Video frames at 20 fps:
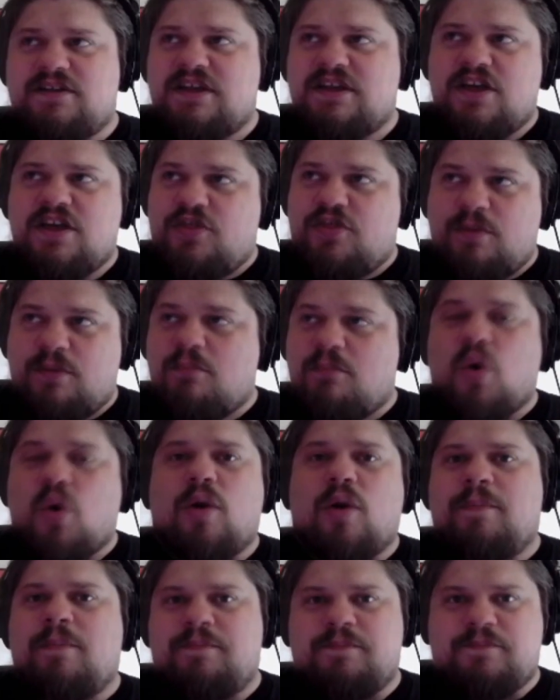the
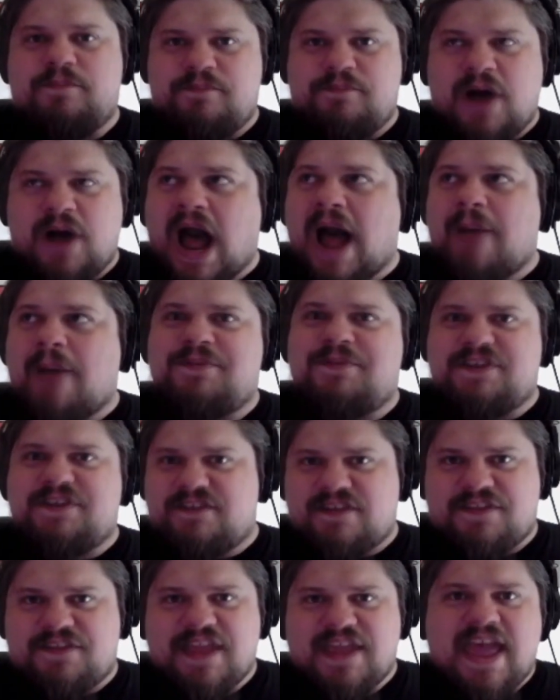more
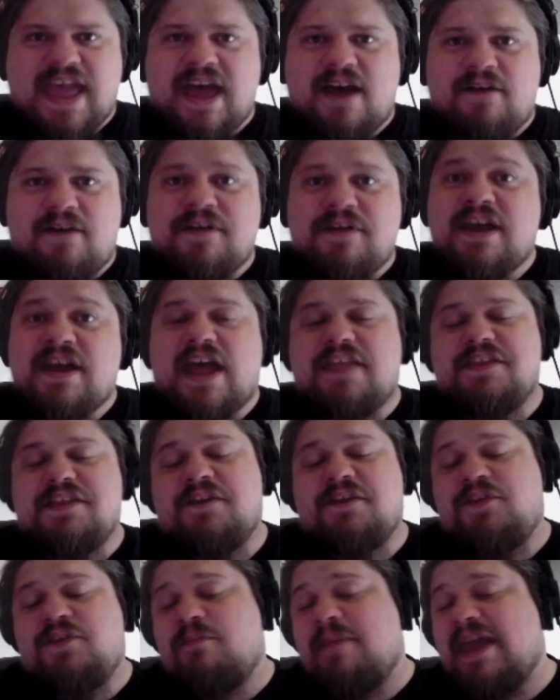options that they have. And then
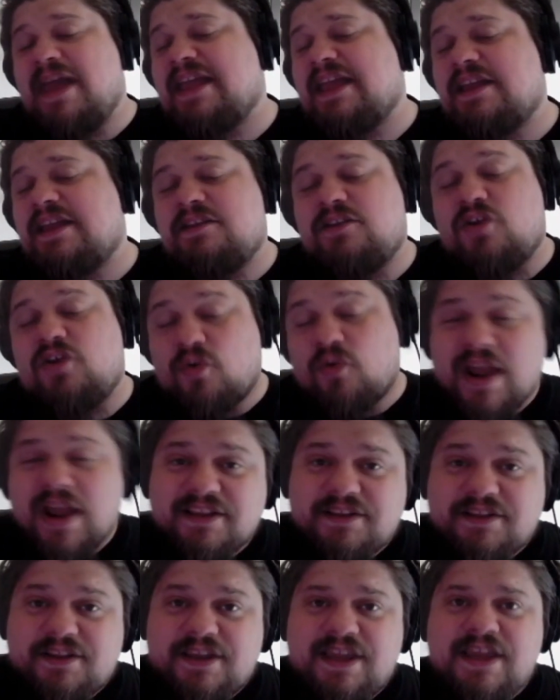if you make it
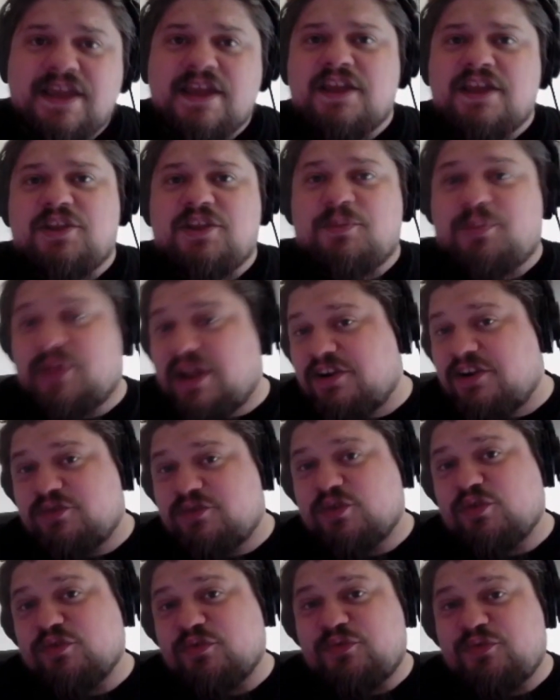correctly, the players
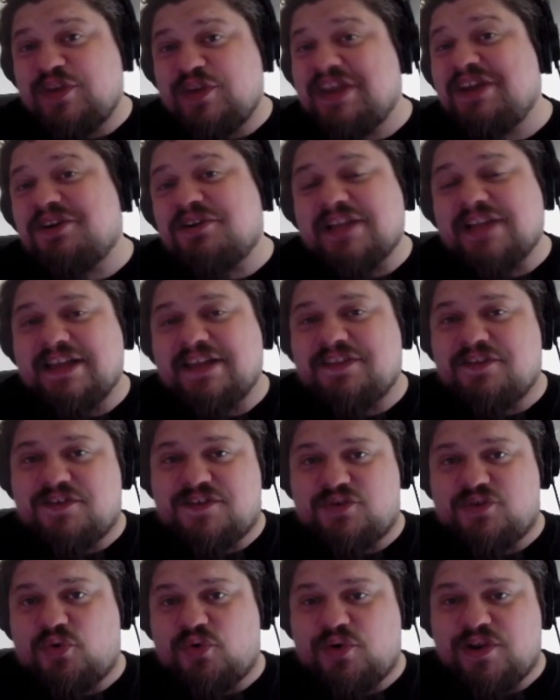won't feel like their
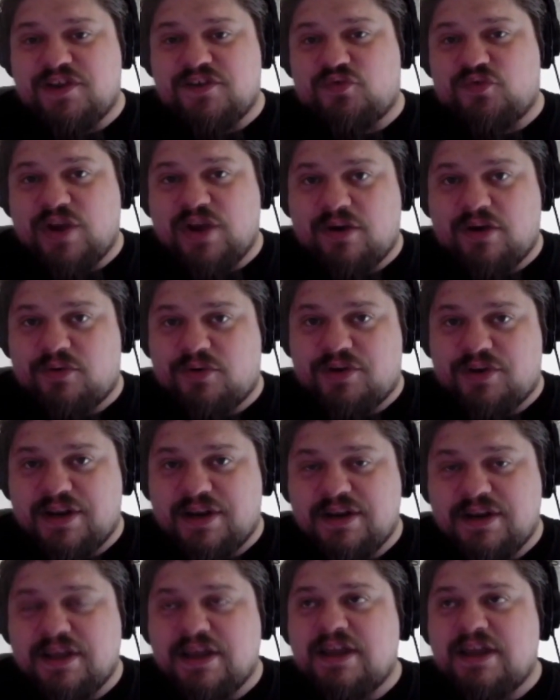story is railroaded.